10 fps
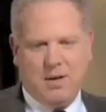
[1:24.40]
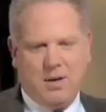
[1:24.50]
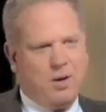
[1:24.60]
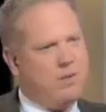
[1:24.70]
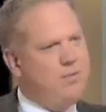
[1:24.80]

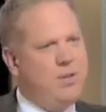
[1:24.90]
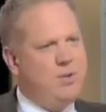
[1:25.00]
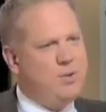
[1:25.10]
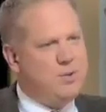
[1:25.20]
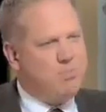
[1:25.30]
her
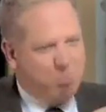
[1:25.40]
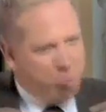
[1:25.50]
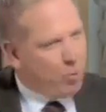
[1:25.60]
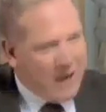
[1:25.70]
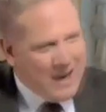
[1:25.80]
views
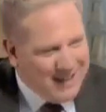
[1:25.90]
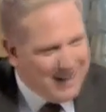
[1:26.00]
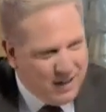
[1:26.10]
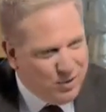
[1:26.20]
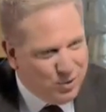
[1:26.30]
bred
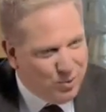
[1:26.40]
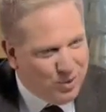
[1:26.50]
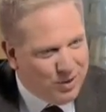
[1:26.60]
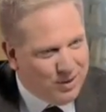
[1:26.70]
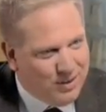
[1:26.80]
into
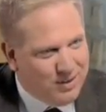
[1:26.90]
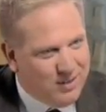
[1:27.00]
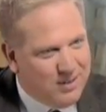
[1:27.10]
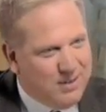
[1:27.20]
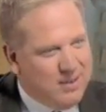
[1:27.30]
her.
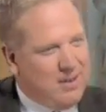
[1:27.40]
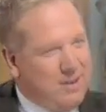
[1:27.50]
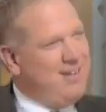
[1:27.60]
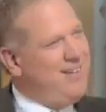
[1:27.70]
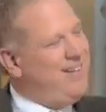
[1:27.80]

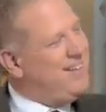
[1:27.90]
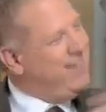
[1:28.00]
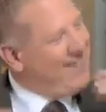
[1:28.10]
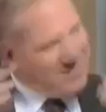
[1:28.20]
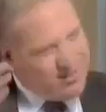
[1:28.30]

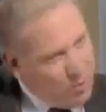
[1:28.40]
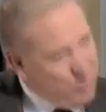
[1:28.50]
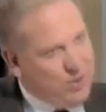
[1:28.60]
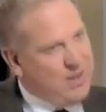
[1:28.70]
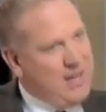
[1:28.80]
You
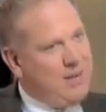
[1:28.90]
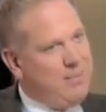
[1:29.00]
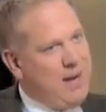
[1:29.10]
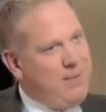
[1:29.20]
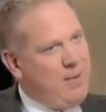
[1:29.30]
don't think
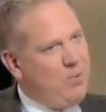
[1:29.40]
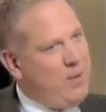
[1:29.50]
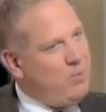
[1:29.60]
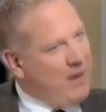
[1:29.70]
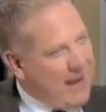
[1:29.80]
maybe we
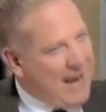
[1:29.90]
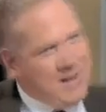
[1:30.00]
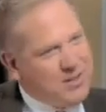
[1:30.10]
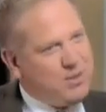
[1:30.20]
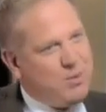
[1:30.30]
would
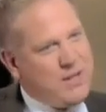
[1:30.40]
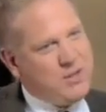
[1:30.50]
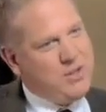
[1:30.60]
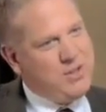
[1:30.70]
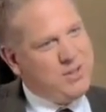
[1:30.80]
ask
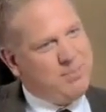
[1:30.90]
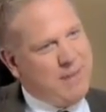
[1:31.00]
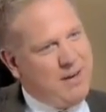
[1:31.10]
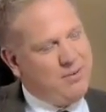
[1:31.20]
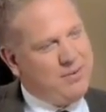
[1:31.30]
questions
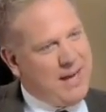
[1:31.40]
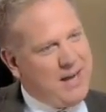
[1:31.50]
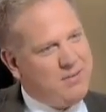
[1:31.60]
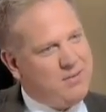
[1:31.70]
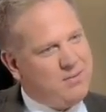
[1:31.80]
about
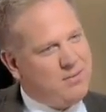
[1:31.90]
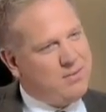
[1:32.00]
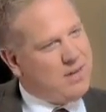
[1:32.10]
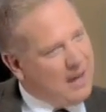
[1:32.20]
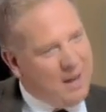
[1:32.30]
that
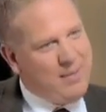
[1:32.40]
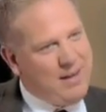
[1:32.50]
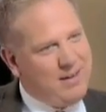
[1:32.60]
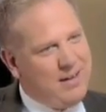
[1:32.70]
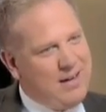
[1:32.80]

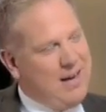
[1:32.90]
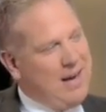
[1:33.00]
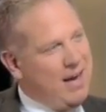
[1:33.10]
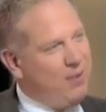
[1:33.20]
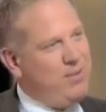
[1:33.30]
comment?
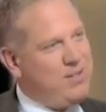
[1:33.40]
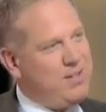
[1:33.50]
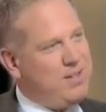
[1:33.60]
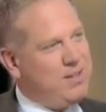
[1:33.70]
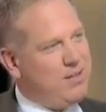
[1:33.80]
How is
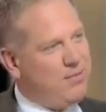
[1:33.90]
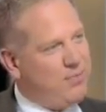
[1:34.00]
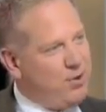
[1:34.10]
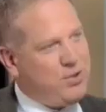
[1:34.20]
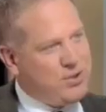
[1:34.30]
it that the
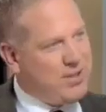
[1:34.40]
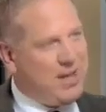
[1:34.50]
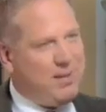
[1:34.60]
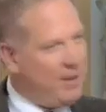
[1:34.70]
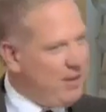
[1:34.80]
first
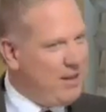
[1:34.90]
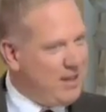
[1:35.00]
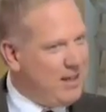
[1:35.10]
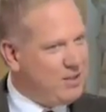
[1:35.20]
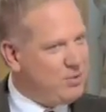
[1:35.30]
time, I think
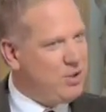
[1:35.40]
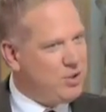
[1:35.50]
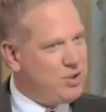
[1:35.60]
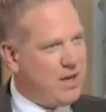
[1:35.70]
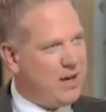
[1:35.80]
in history, you
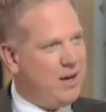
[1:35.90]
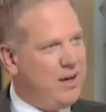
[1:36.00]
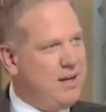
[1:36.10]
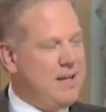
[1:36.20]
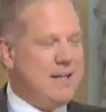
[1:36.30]
should check on it,
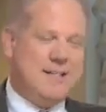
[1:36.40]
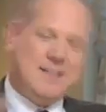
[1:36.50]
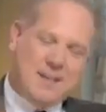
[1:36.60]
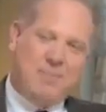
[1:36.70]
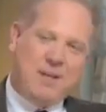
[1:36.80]

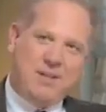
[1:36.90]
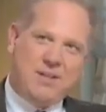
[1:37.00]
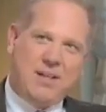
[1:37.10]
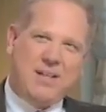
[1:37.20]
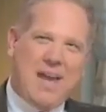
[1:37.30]
somebody
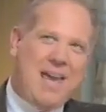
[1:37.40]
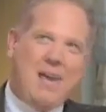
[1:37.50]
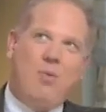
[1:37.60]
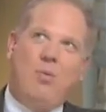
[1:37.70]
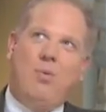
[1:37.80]
says,
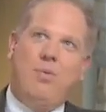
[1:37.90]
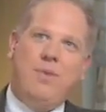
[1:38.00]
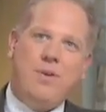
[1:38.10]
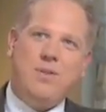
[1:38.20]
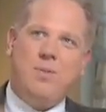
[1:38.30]
hey,
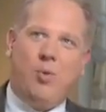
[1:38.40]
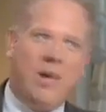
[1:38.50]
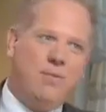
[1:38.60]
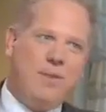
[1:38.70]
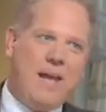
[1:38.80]
there's some
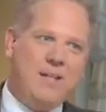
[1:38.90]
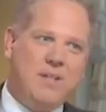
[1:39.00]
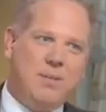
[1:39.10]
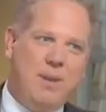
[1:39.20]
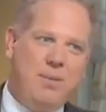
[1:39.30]
red flags
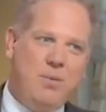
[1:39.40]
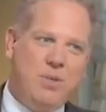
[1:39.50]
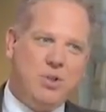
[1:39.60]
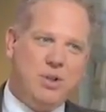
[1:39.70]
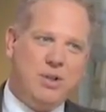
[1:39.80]
here maybe we
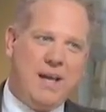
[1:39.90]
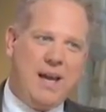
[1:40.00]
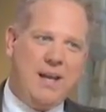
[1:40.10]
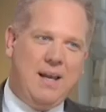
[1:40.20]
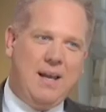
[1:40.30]
should look at,